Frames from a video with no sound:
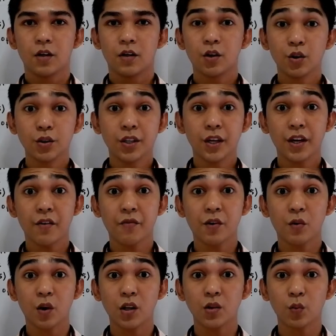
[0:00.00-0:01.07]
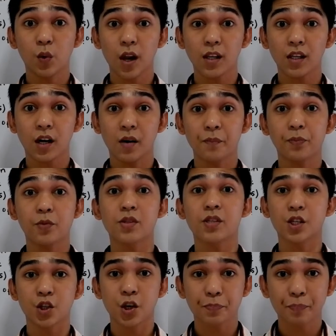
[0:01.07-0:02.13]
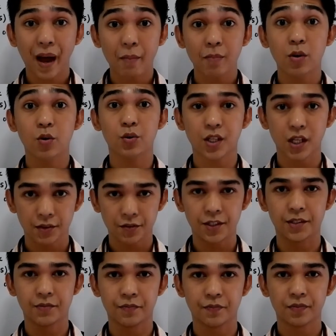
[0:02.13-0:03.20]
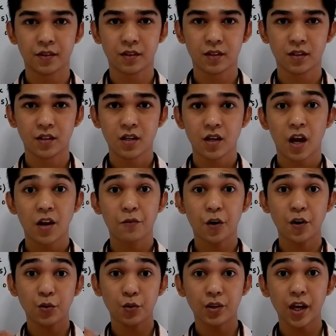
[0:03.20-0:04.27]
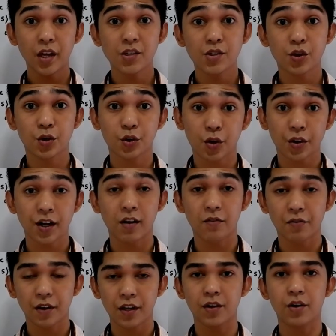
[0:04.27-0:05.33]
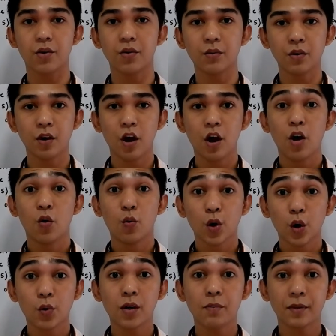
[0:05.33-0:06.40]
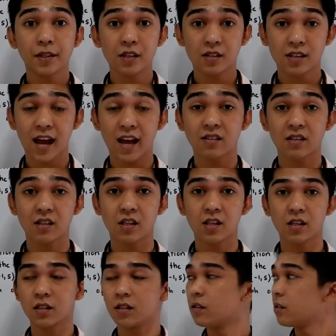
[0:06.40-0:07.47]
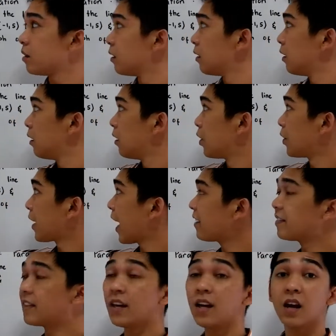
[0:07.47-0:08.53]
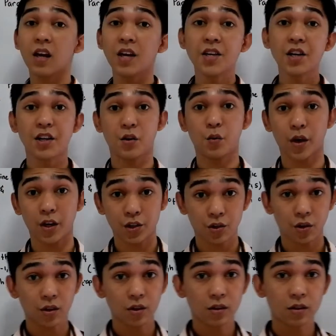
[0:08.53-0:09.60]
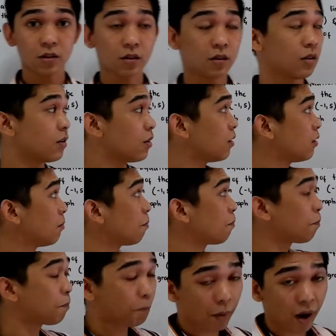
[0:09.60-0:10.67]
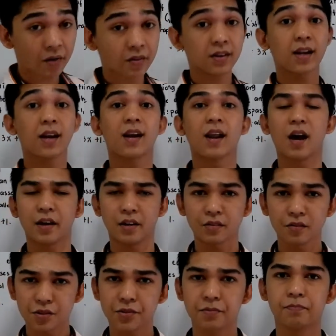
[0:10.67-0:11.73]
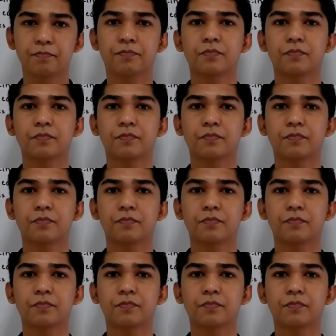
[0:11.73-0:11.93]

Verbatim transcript: Good day everyone, welcome to Señor Pablo TV. And for today's tutorial video, we will be discussing writing linear equation, parallel lines.